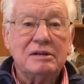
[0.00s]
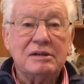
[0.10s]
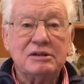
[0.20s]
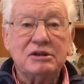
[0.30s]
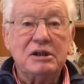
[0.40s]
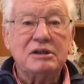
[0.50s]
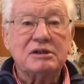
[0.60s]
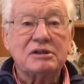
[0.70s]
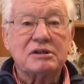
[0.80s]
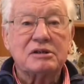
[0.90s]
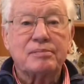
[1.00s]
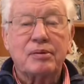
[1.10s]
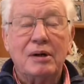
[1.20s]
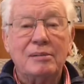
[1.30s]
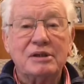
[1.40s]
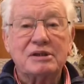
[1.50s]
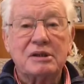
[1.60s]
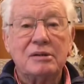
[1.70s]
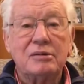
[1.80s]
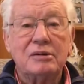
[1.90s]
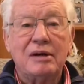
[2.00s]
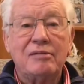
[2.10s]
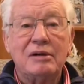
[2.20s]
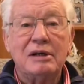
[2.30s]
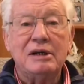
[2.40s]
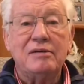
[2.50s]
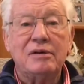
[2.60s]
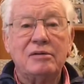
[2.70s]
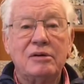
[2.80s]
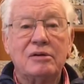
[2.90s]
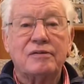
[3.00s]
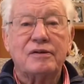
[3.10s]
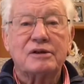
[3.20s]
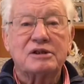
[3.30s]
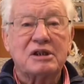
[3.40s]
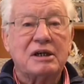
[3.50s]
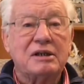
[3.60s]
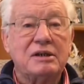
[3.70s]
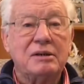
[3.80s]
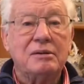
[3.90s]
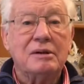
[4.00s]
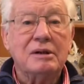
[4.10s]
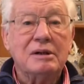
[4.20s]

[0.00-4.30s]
that Jesus has promised, I will never leave you nor forsake you,